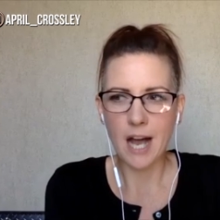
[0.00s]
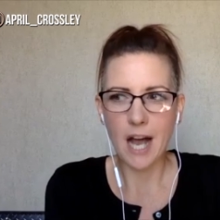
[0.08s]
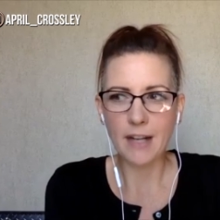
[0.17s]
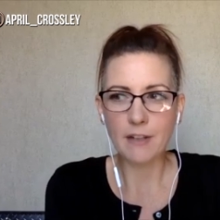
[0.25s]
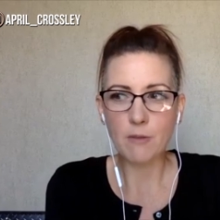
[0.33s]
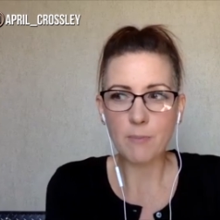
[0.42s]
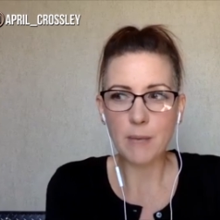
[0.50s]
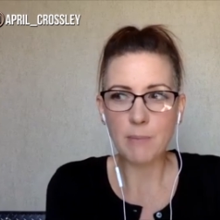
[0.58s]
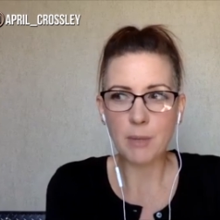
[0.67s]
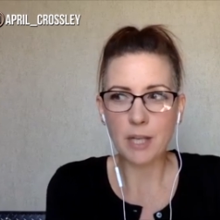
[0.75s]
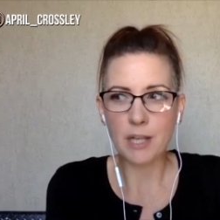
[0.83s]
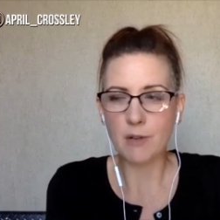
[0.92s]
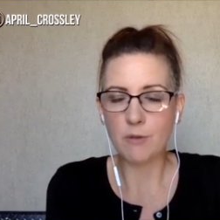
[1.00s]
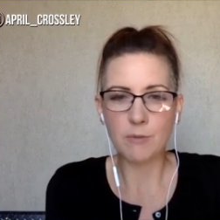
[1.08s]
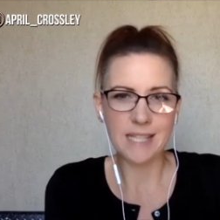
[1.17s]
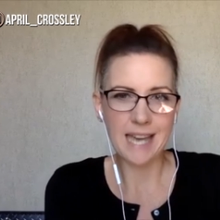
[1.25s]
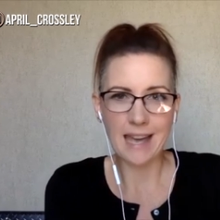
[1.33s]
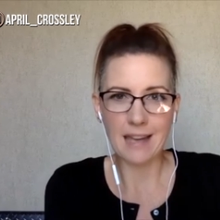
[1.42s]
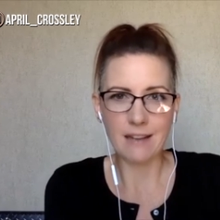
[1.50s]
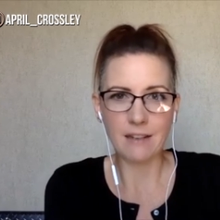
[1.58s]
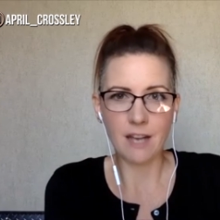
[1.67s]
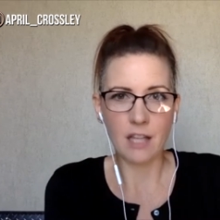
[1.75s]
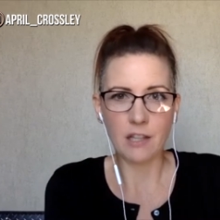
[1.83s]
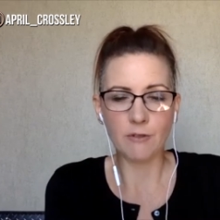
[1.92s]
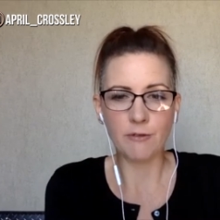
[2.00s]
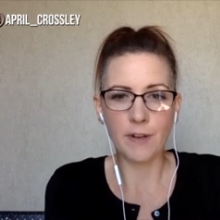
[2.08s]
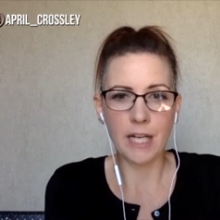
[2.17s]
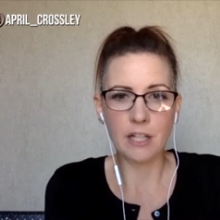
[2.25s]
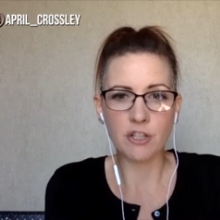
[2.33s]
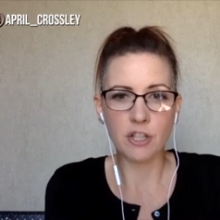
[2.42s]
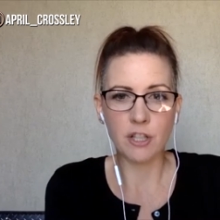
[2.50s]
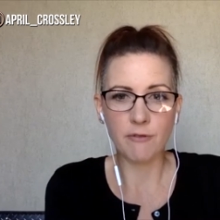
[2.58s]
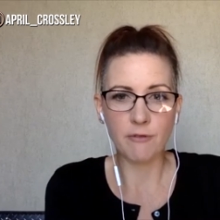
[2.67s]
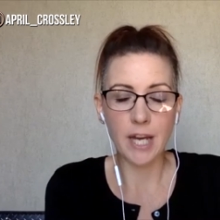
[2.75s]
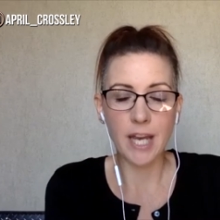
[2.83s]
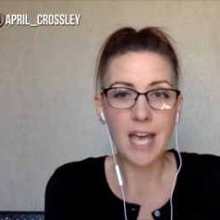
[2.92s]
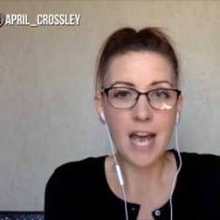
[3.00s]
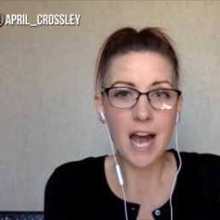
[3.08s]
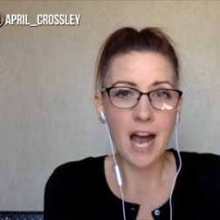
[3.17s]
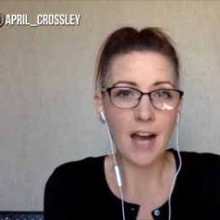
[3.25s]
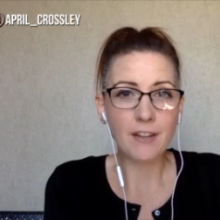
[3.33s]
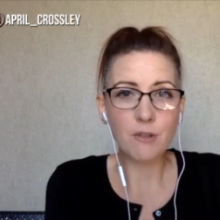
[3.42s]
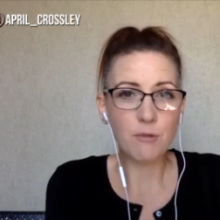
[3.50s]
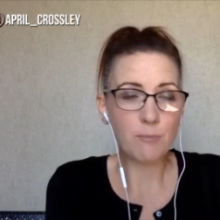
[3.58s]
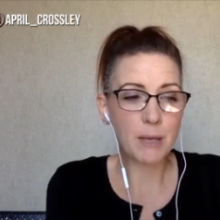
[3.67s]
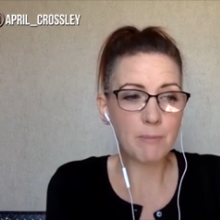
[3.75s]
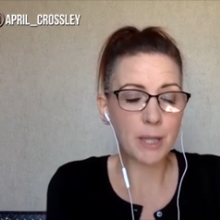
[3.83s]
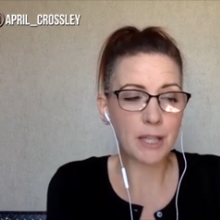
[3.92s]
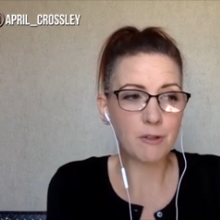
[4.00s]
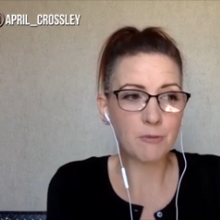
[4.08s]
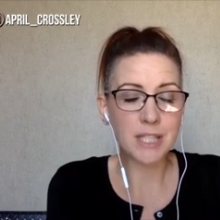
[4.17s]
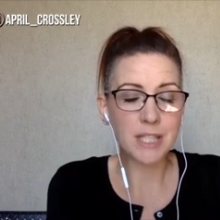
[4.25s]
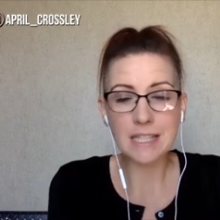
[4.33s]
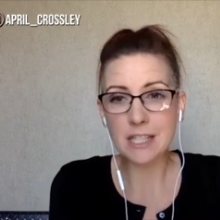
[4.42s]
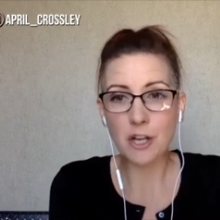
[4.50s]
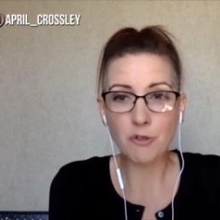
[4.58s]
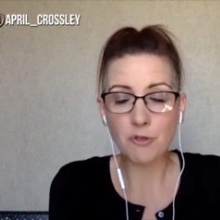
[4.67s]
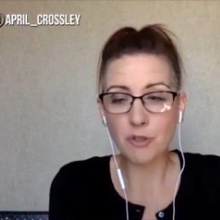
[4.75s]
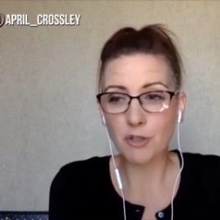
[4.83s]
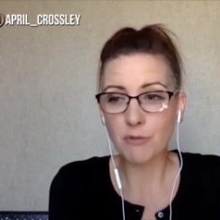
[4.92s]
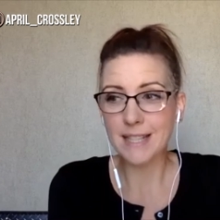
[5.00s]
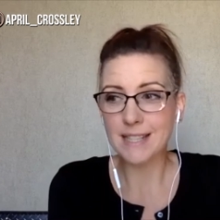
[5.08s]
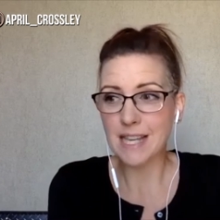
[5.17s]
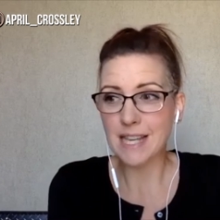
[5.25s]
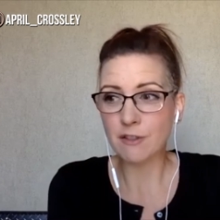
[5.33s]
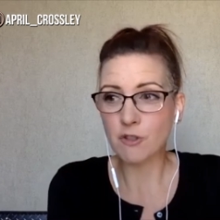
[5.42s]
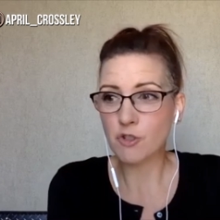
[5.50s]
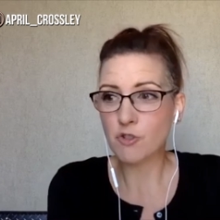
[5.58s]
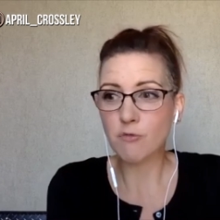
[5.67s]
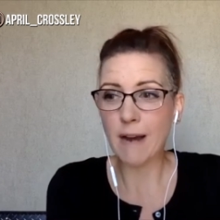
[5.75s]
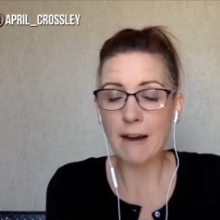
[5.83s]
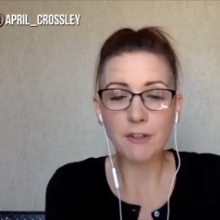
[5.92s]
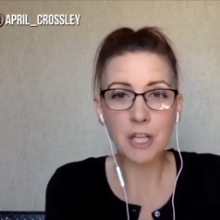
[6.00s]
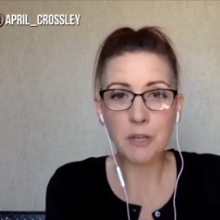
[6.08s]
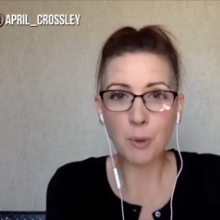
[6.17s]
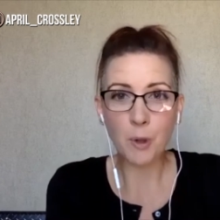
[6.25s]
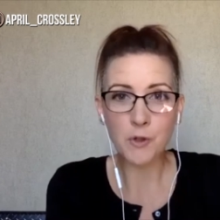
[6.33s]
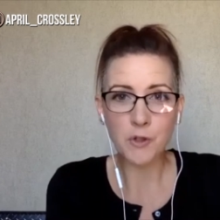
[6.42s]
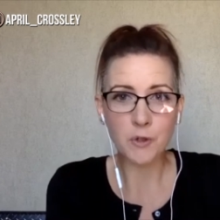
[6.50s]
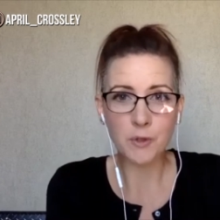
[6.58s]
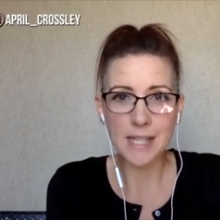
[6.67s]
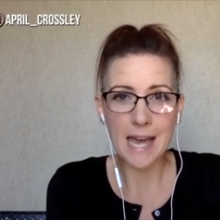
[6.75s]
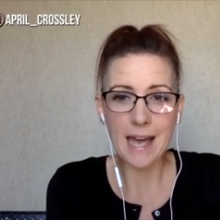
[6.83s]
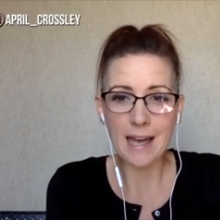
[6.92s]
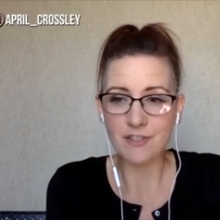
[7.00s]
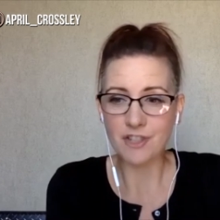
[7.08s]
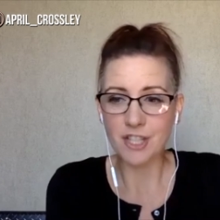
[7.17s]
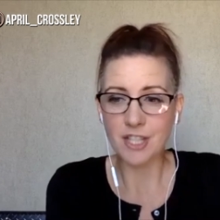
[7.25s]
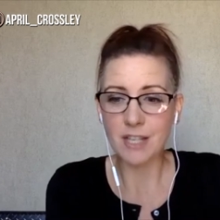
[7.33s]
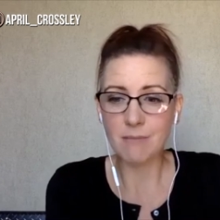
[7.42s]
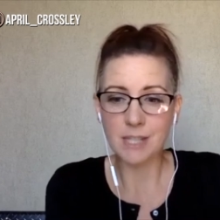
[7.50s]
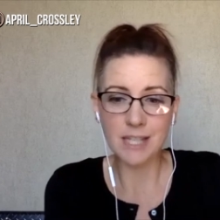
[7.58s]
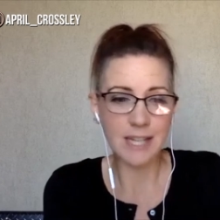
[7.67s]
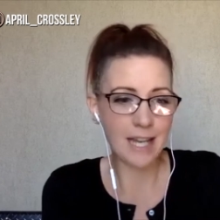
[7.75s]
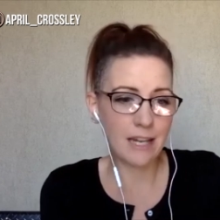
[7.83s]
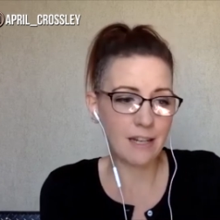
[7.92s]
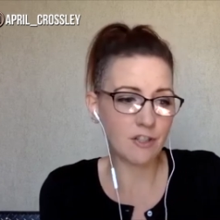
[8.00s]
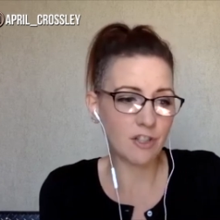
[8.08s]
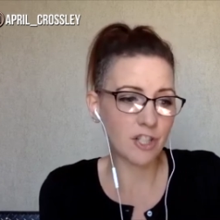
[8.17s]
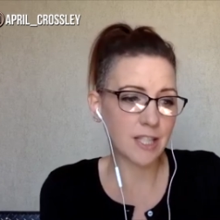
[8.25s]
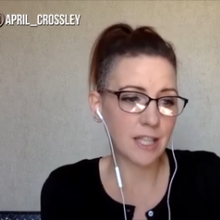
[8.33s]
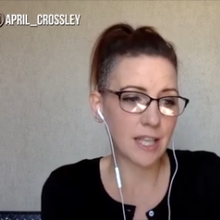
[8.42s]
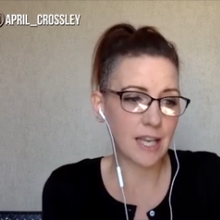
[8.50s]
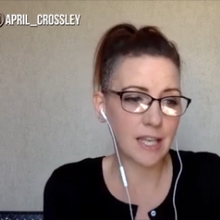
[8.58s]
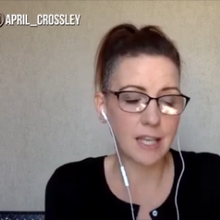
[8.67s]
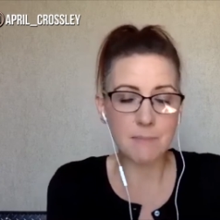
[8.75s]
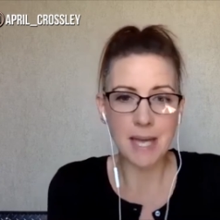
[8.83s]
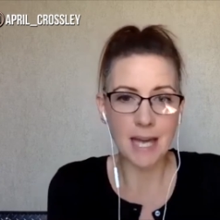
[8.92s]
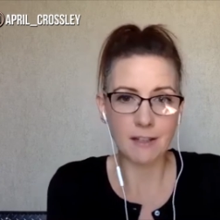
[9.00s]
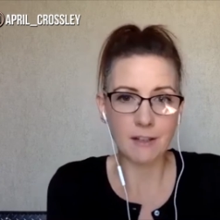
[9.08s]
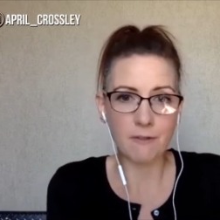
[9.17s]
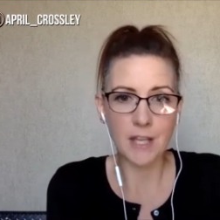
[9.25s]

i know people that own 10 and they're financially free yeah. I know people that own 600 units and they're drowning in personal debt and just keep syndicating just to like keep getting